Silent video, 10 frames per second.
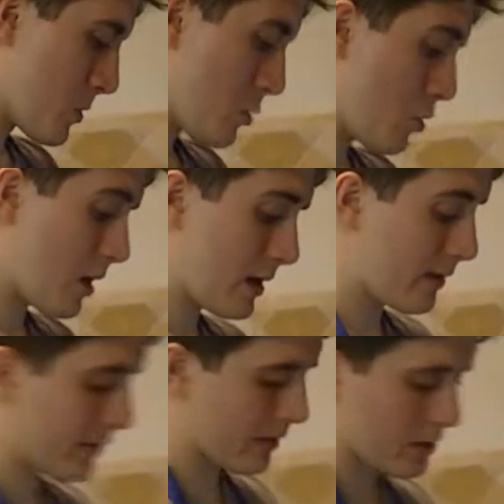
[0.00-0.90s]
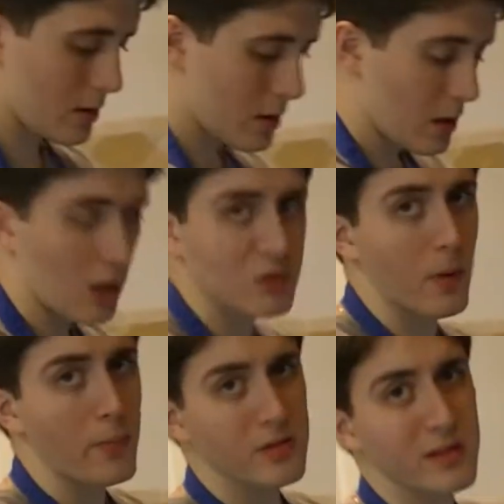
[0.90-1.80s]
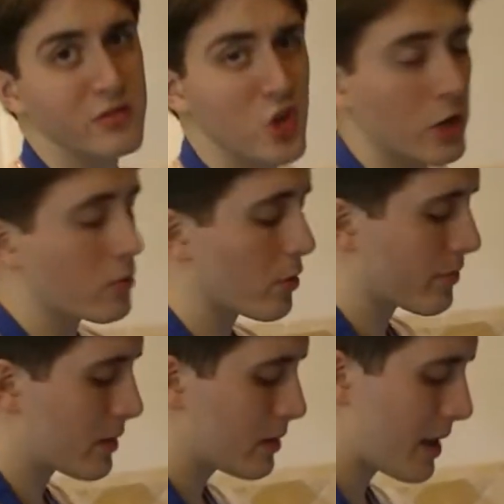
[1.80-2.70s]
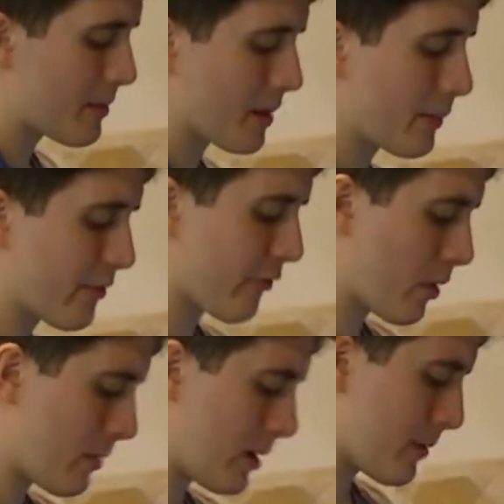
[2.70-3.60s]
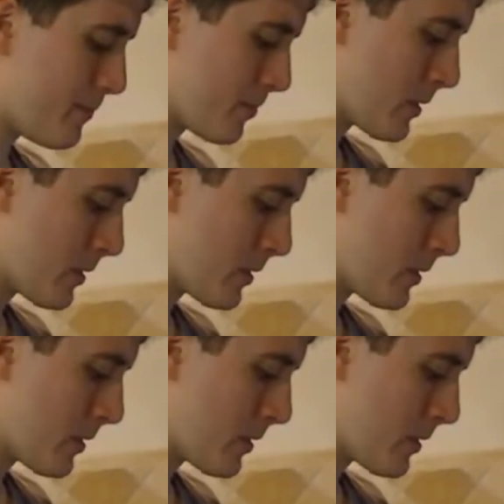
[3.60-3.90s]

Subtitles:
or at least hush puppies in general, name comes from